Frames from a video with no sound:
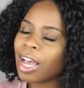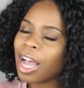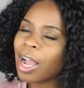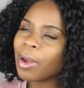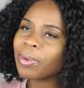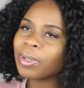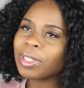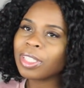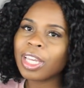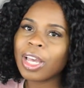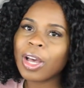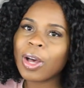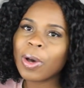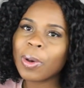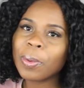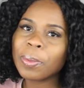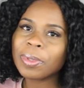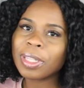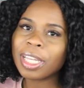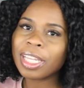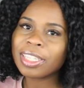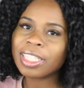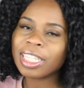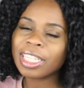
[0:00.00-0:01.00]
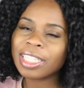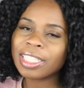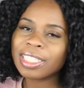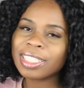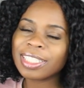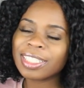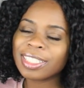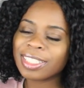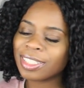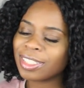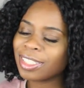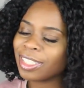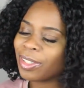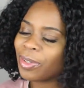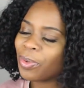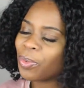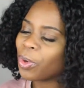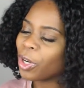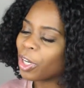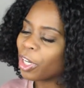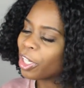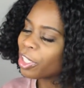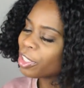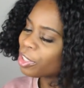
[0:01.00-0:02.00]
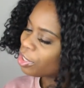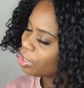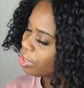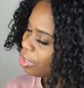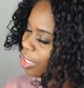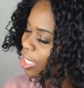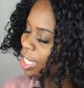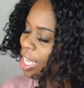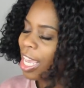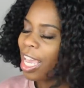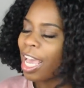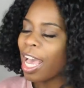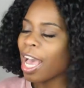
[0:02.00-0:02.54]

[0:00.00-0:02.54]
I really hope that this works.